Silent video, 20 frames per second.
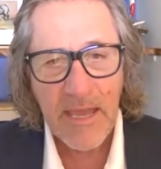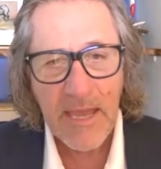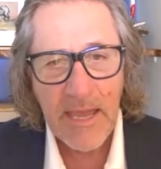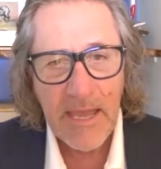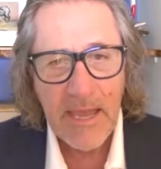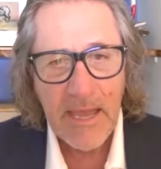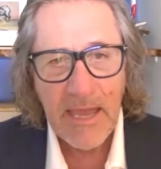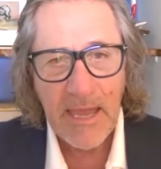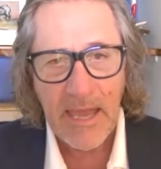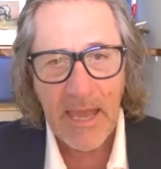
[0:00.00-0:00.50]

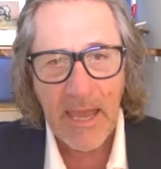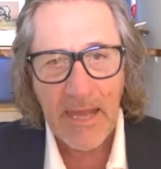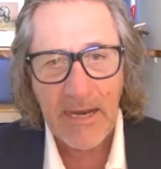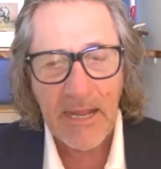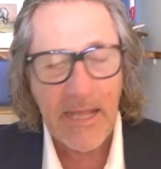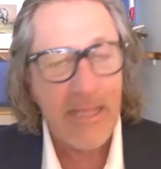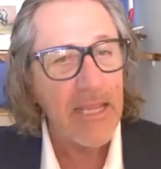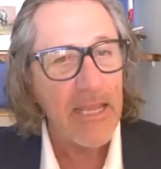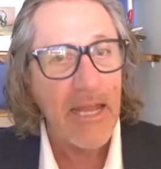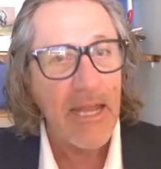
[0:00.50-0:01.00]
And
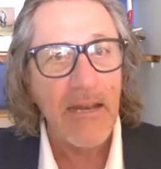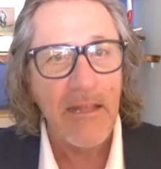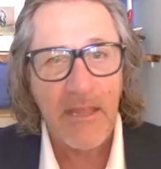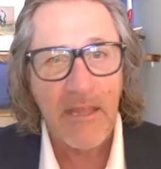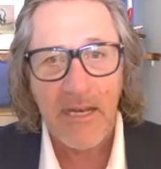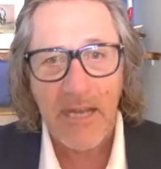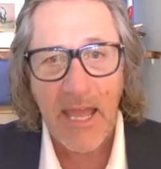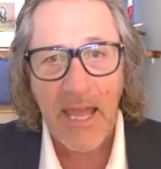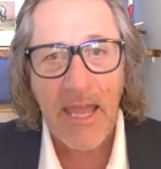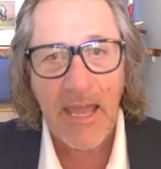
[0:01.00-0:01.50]
at the end of the
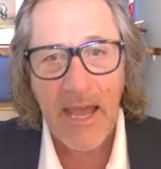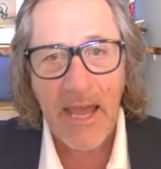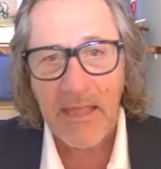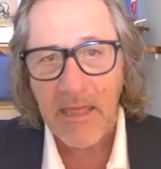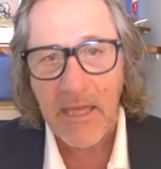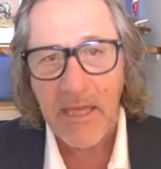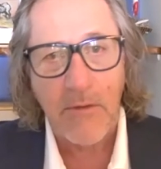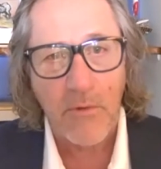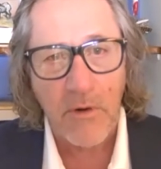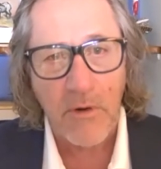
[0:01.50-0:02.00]
day, I
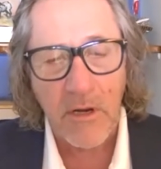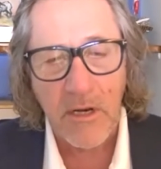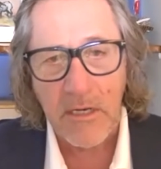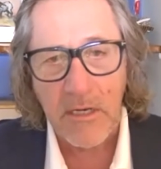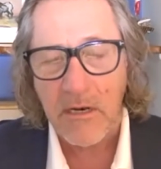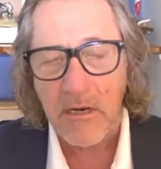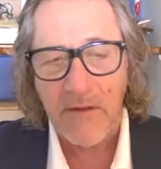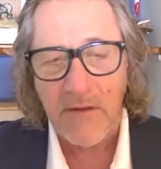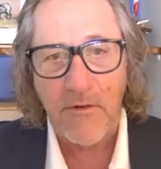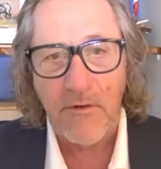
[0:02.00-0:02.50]
think we're going to
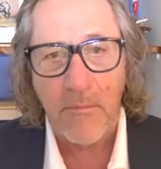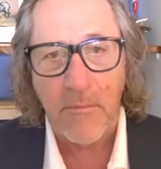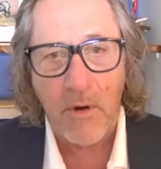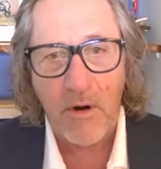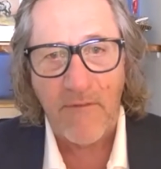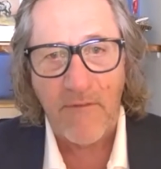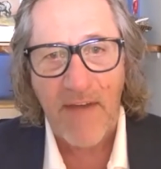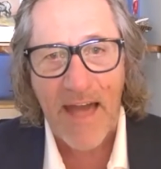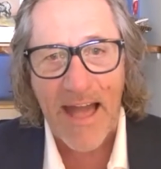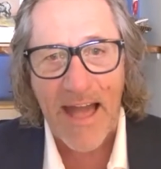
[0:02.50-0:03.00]
deliver
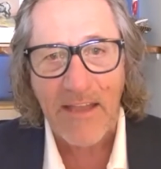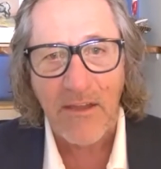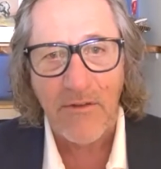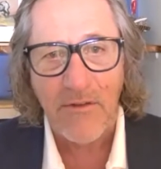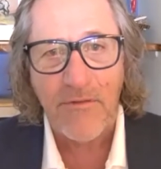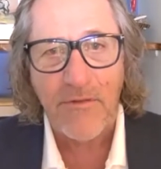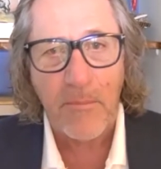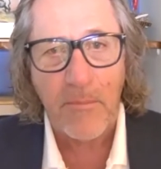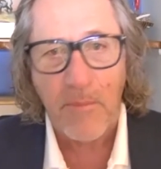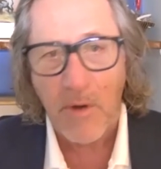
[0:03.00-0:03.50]
more value
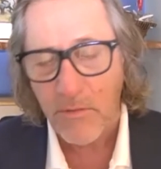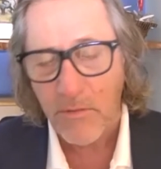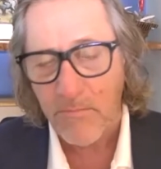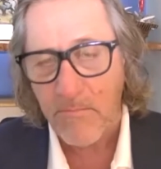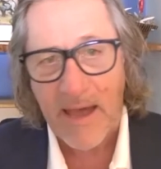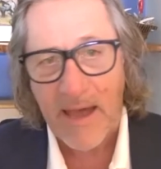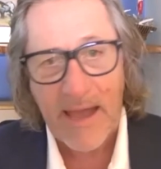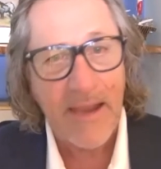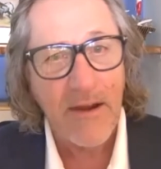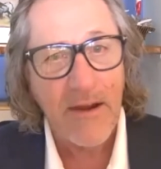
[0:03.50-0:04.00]
for both
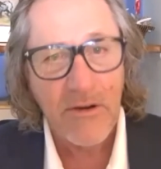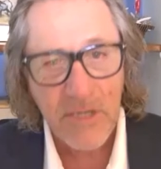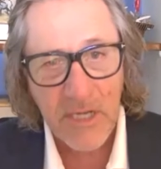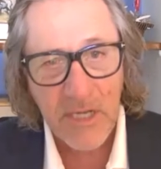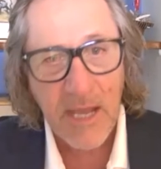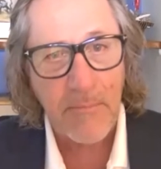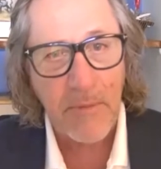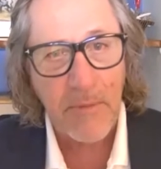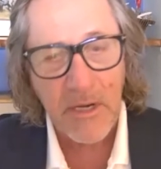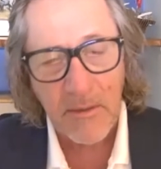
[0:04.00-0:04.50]
buyers
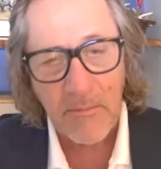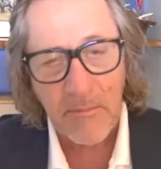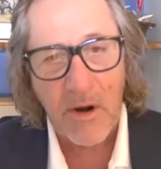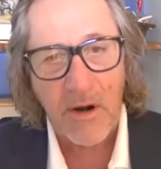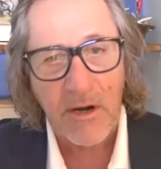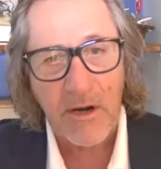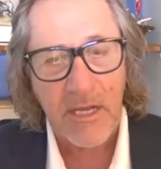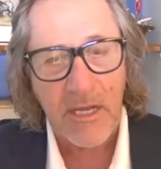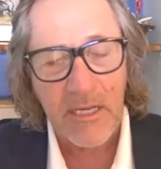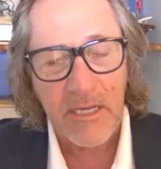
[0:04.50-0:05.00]
coming to
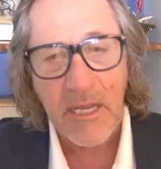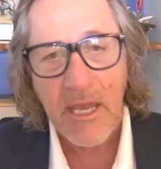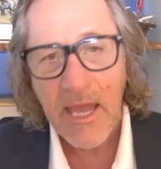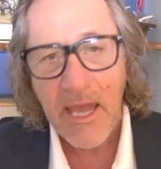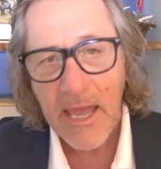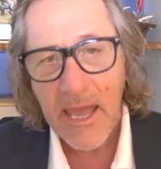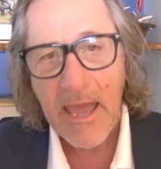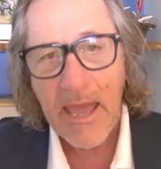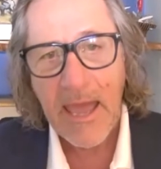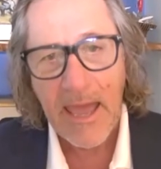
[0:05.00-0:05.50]
markets
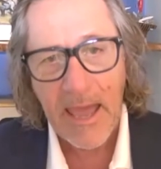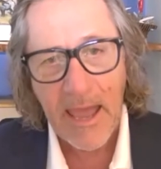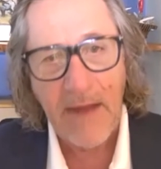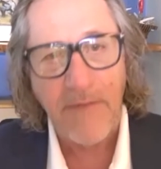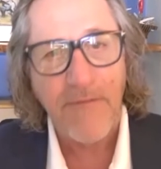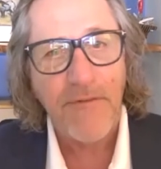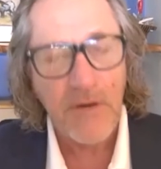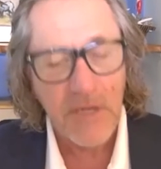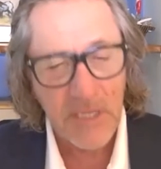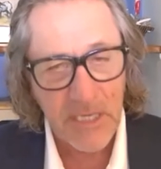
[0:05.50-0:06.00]

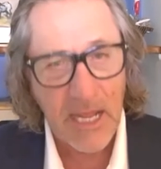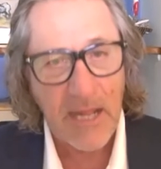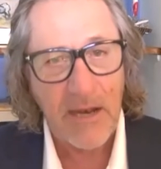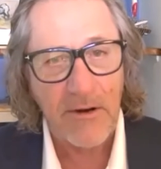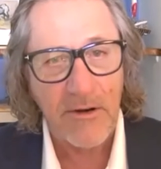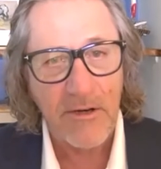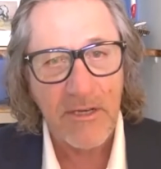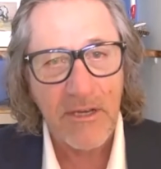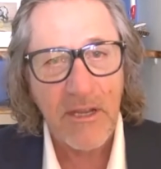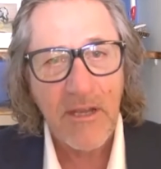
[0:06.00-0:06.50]
and for
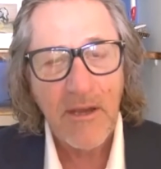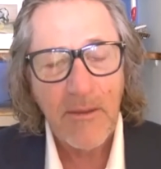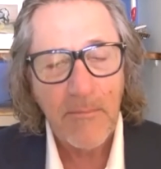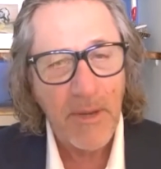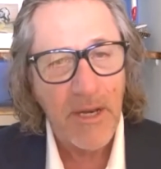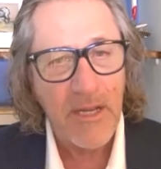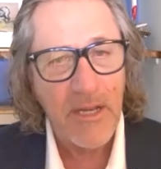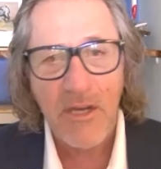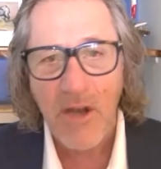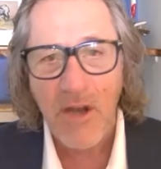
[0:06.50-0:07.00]
sellers.
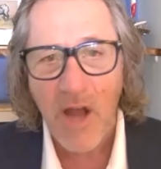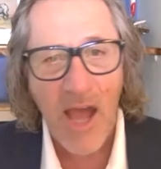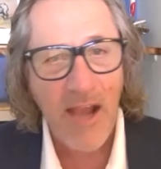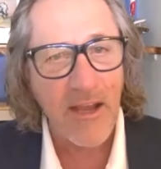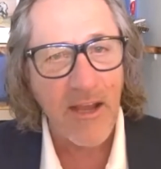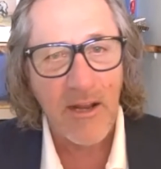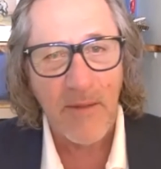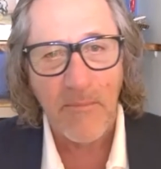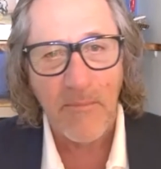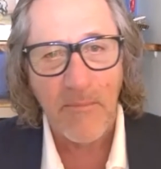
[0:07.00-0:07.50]
But it's not
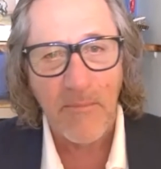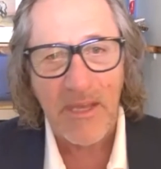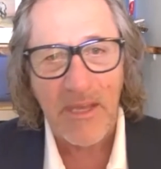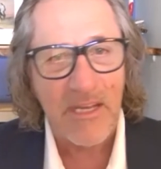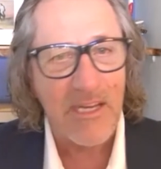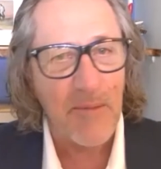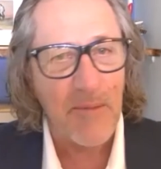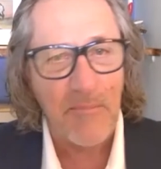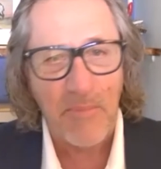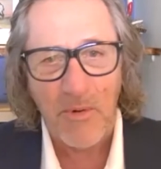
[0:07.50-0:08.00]
going to be a
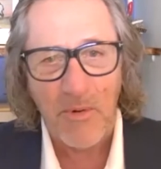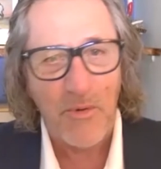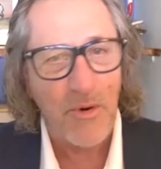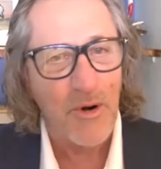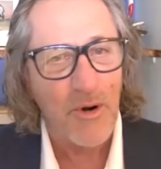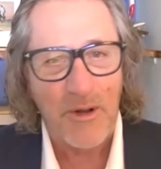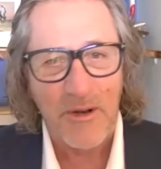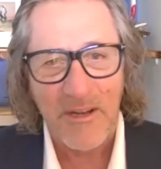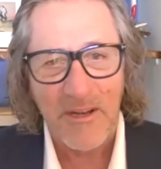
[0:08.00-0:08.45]
simple world.